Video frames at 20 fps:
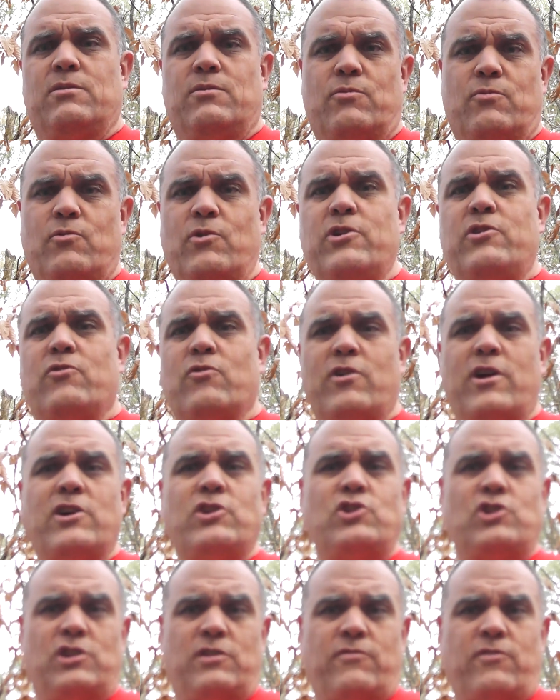
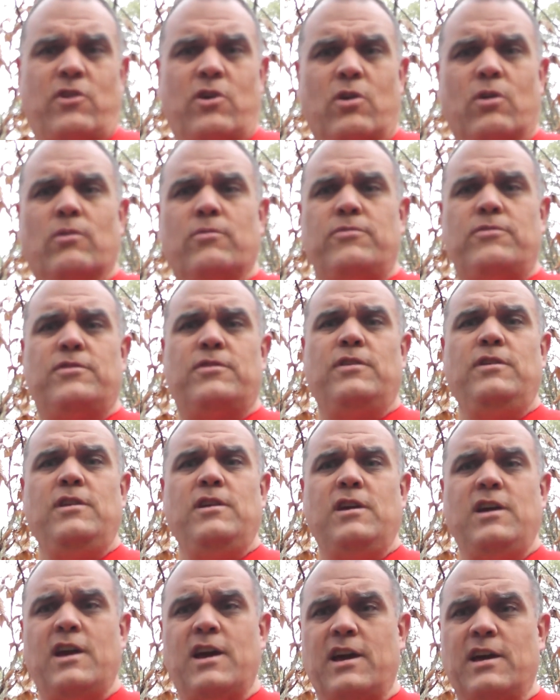recreation of Earth
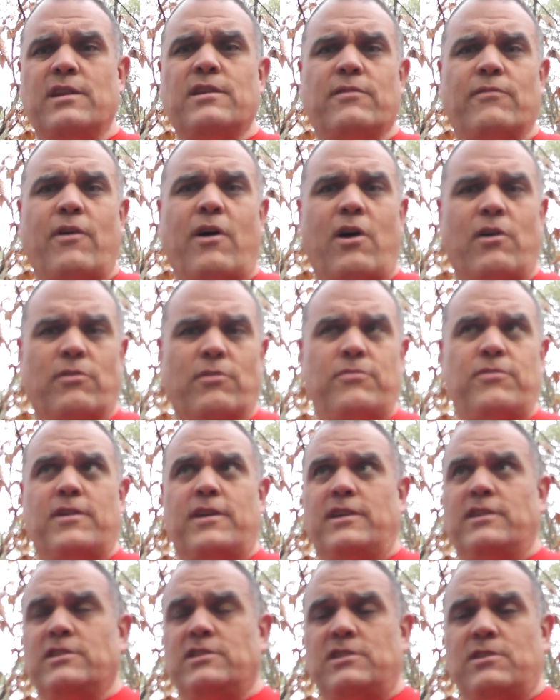and of all the
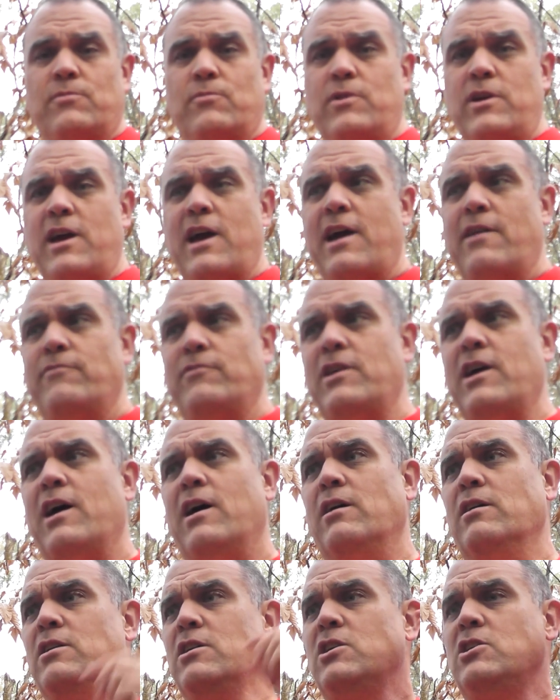things that we have
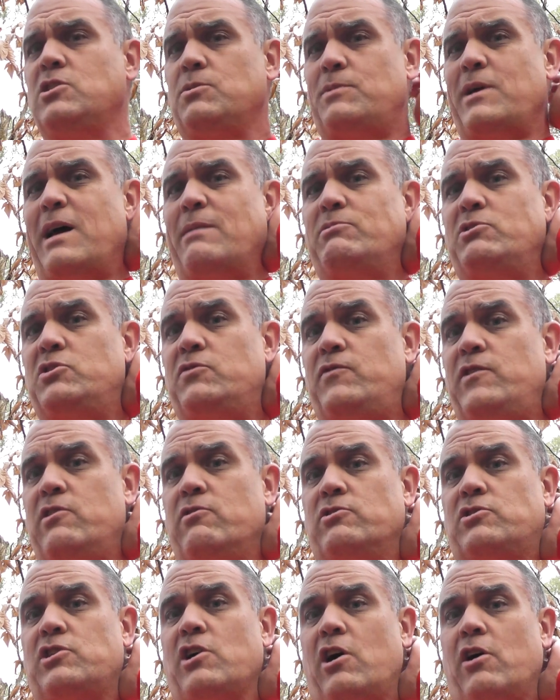now. Sometimes this
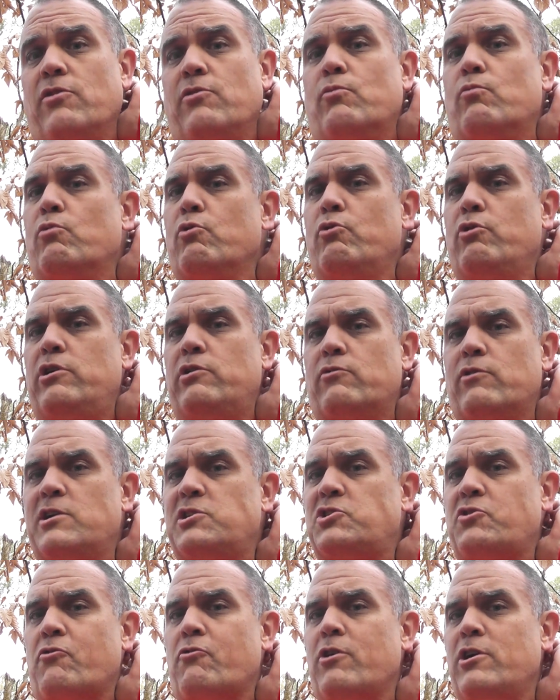view is called the ruin
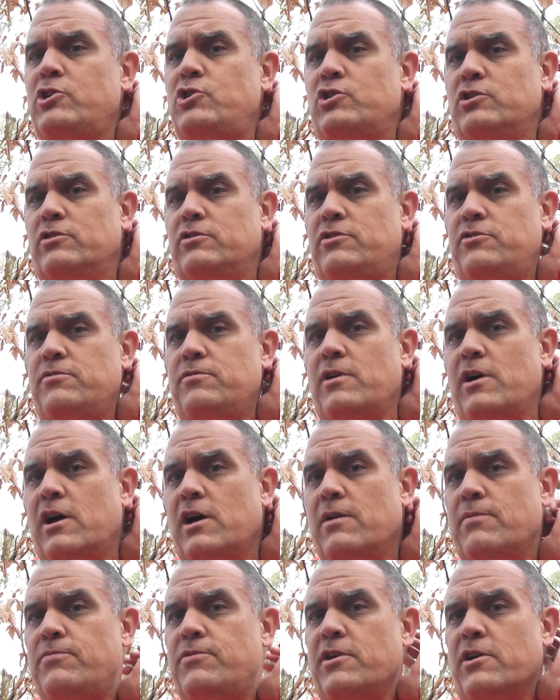restoration
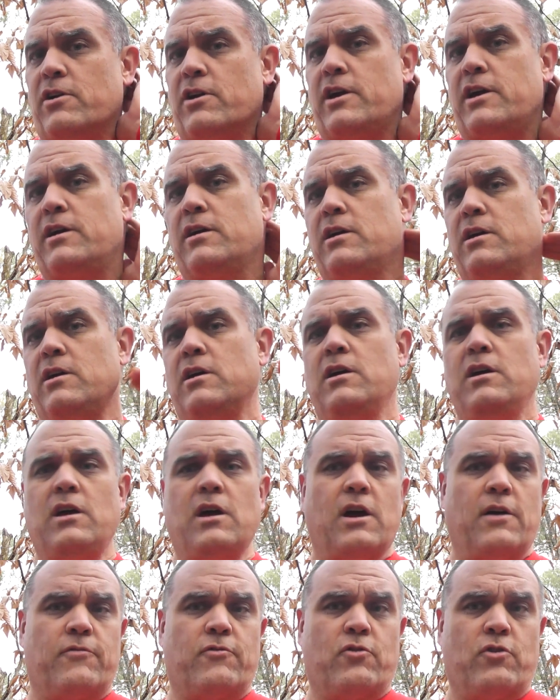theory
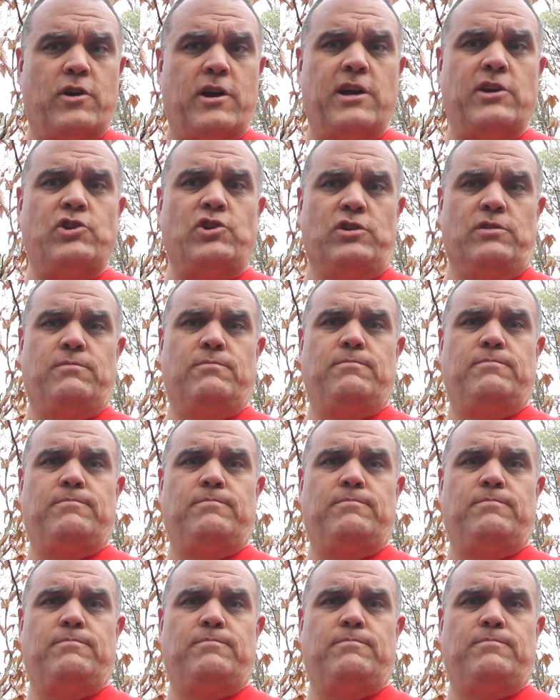of creation,